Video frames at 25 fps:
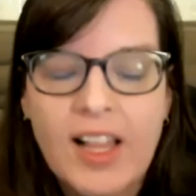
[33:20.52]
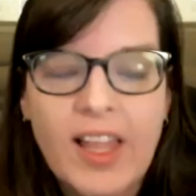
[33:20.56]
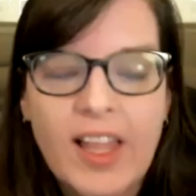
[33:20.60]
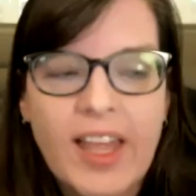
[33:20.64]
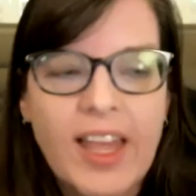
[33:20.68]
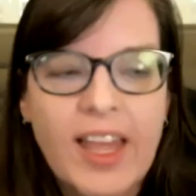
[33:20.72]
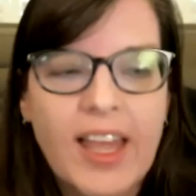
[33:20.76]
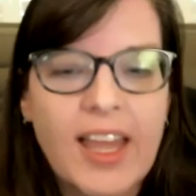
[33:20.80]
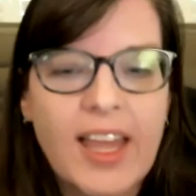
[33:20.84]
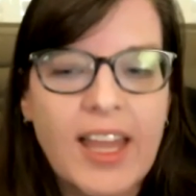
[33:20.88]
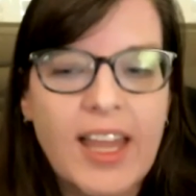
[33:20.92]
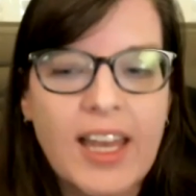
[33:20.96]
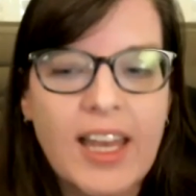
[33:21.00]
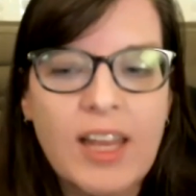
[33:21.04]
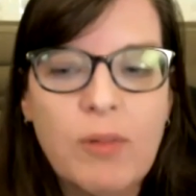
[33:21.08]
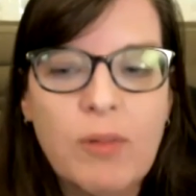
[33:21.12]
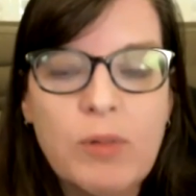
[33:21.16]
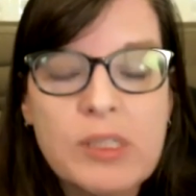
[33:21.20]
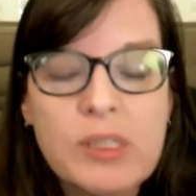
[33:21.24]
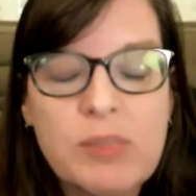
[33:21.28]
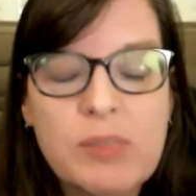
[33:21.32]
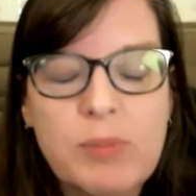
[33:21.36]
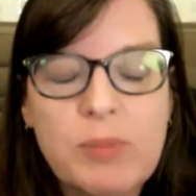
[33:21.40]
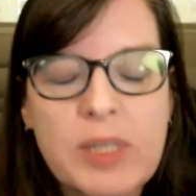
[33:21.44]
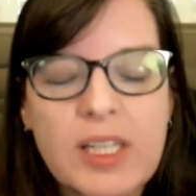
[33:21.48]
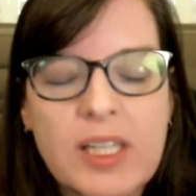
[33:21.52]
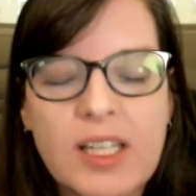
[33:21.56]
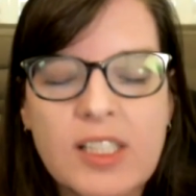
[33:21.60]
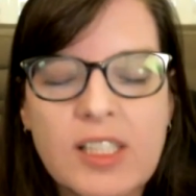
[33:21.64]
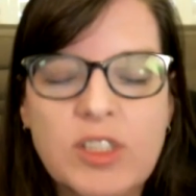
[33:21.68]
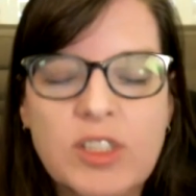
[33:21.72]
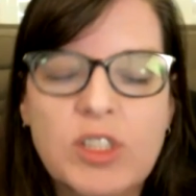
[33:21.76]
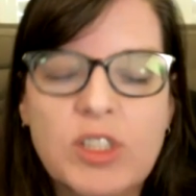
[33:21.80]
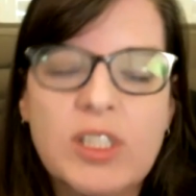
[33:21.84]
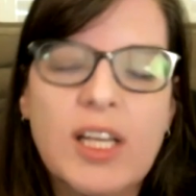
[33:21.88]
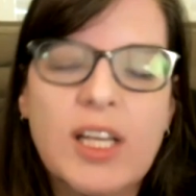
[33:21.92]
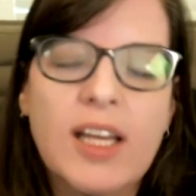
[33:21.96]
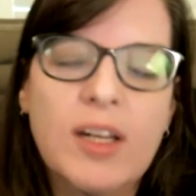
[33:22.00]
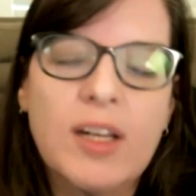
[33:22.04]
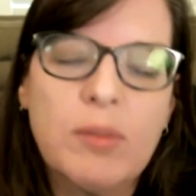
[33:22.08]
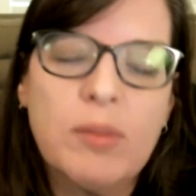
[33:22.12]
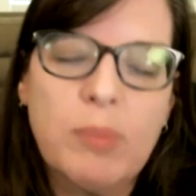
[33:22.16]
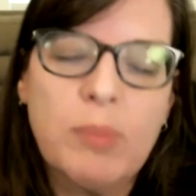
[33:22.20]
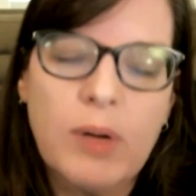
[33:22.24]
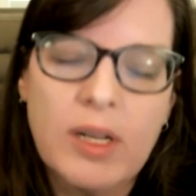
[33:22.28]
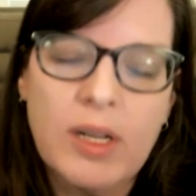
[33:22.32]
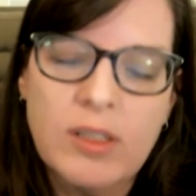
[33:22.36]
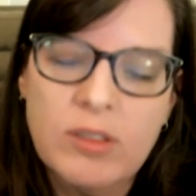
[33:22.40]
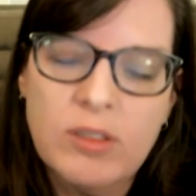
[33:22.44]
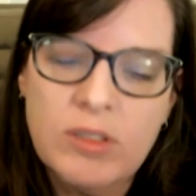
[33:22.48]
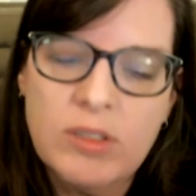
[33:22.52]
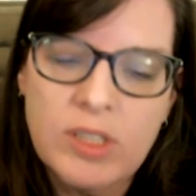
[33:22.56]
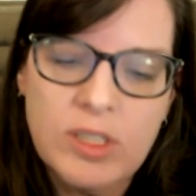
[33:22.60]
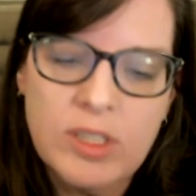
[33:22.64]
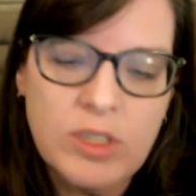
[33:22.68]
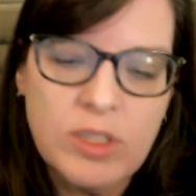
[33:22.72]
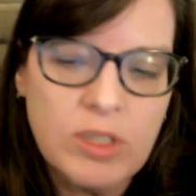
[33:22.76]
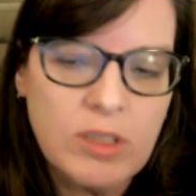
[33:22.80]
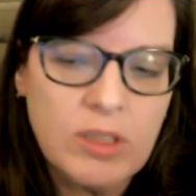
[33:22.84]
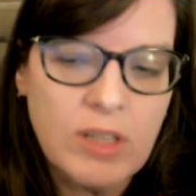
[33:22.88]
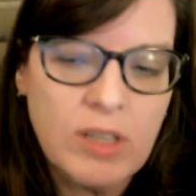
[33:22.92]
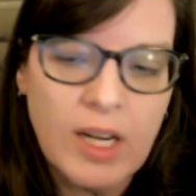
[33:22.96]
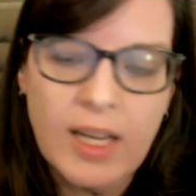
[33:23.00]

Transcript: And it was because she had a brand new teacher,